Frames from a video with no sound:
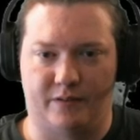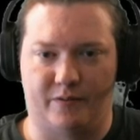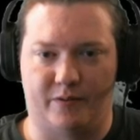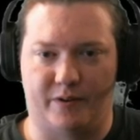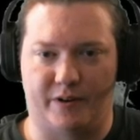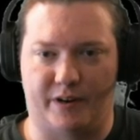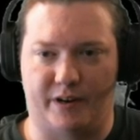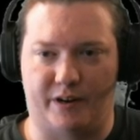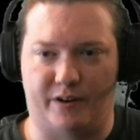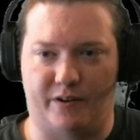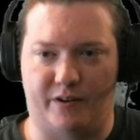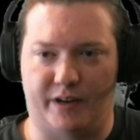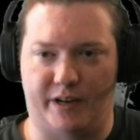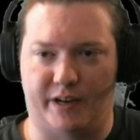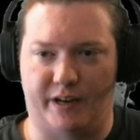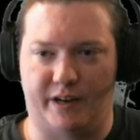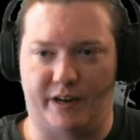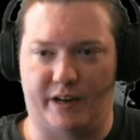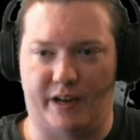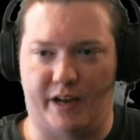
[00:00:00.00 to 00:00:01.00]
We're going to go
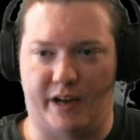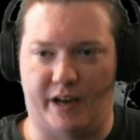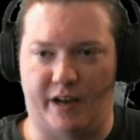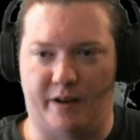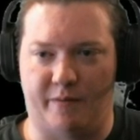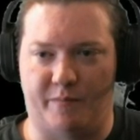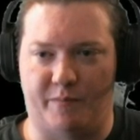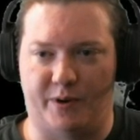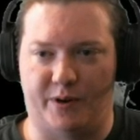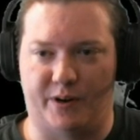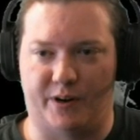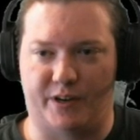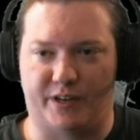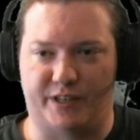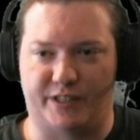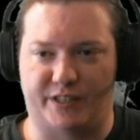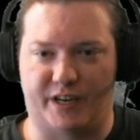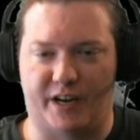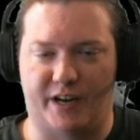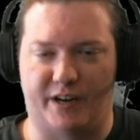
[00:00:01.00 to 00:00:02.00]
ahead and put our
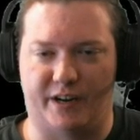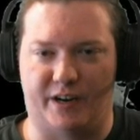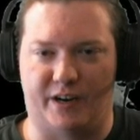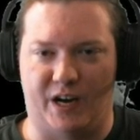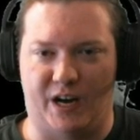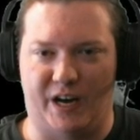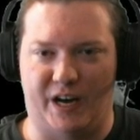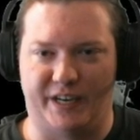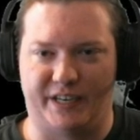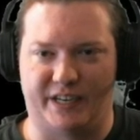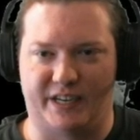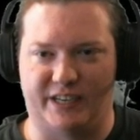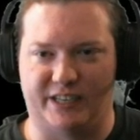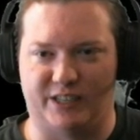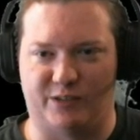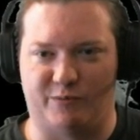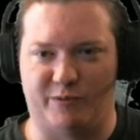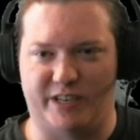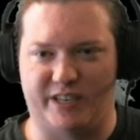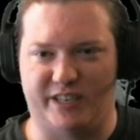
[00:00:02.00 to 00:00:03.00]
katana on
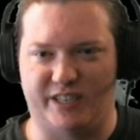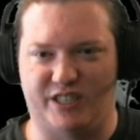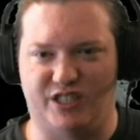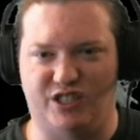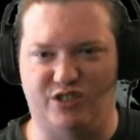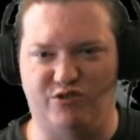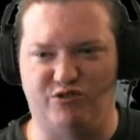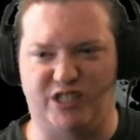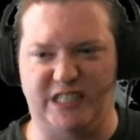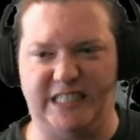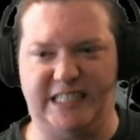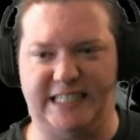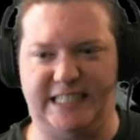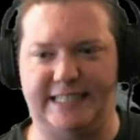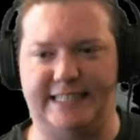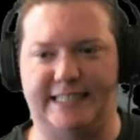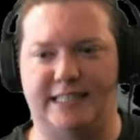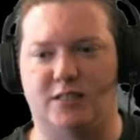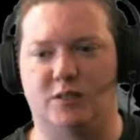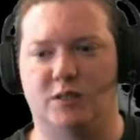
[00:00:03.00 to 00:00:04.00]
because we can use it
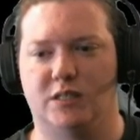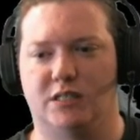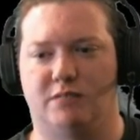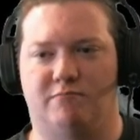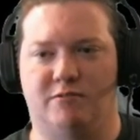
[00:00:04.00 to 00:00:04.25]
now.